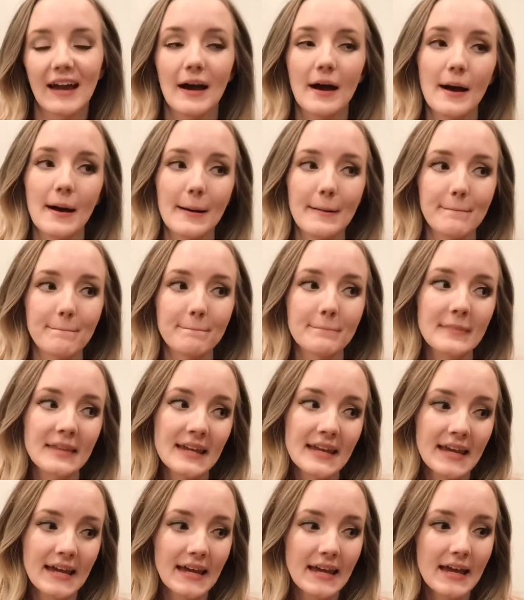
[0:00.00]

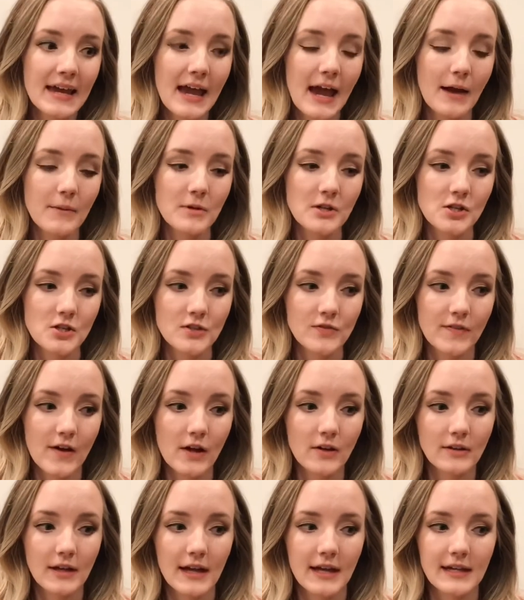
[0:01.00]
And we just
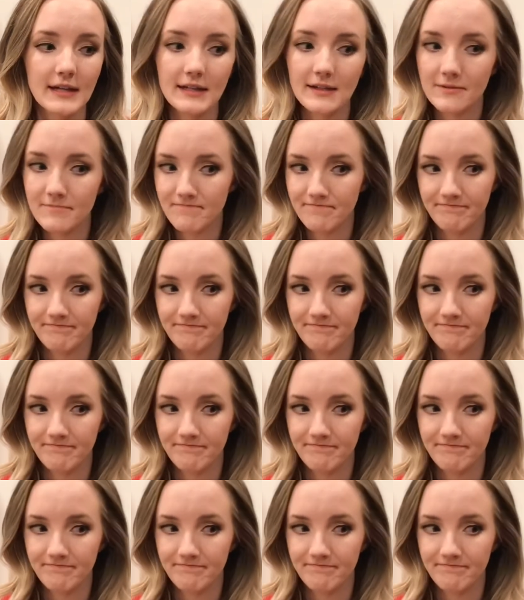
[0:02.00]
felt like,